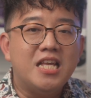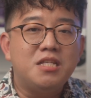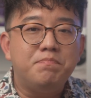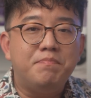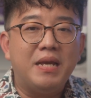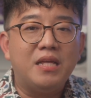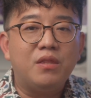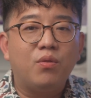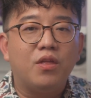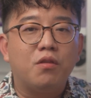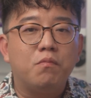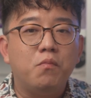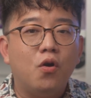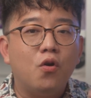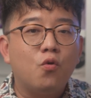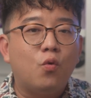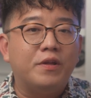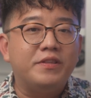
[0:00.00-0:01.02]
bass with
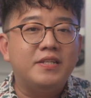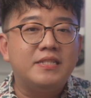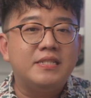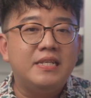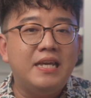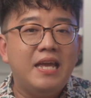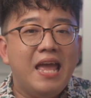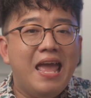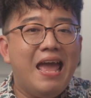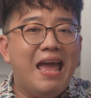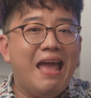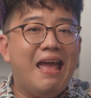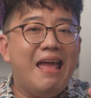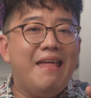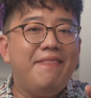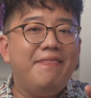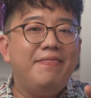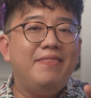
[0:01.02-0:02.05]
more quantity,
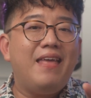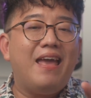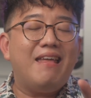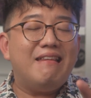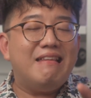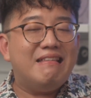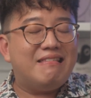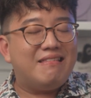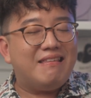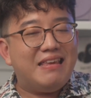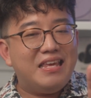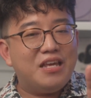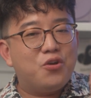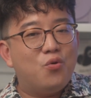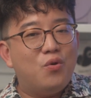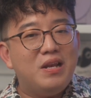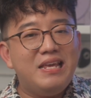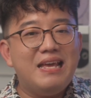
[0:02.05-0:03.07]
and that is
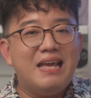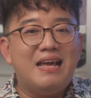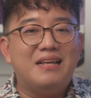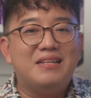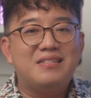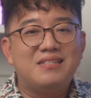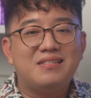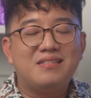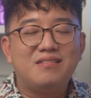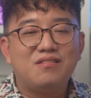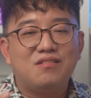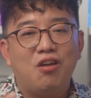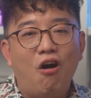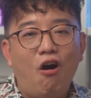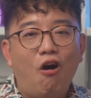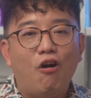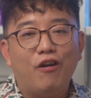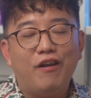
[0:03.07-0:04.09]
equally as
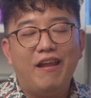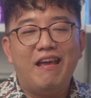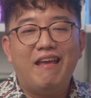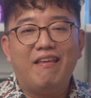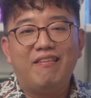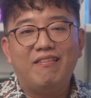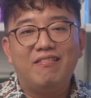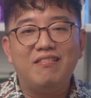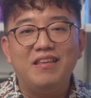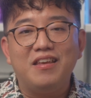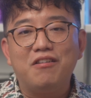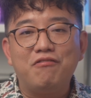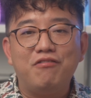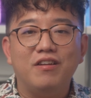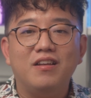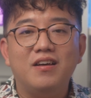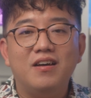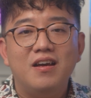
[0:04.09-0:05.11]
taut as the
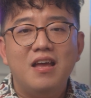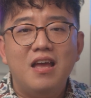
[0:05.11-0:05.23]
Krila.